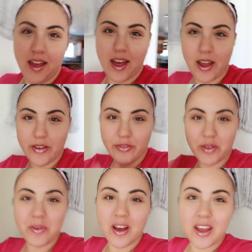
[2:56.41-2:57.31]
Hi
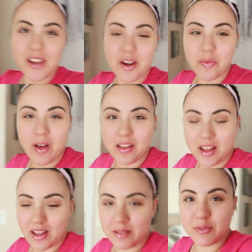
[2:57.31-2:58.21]
everyone, and
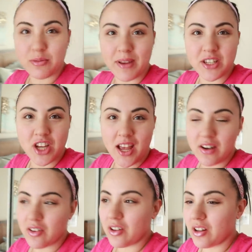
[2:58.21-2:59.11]
welcome to my
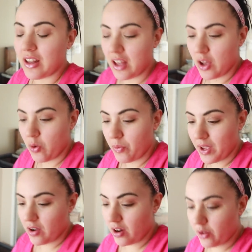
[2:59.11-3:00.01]
channel.
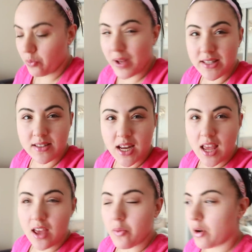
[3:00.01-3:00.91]
We are
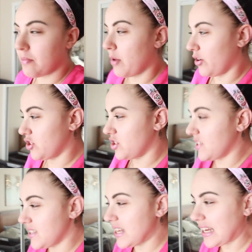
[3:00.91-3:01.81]
Wednesday, we're March
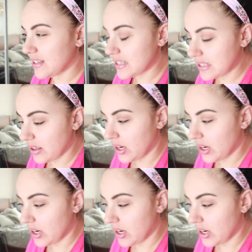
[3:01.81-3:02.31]
6th.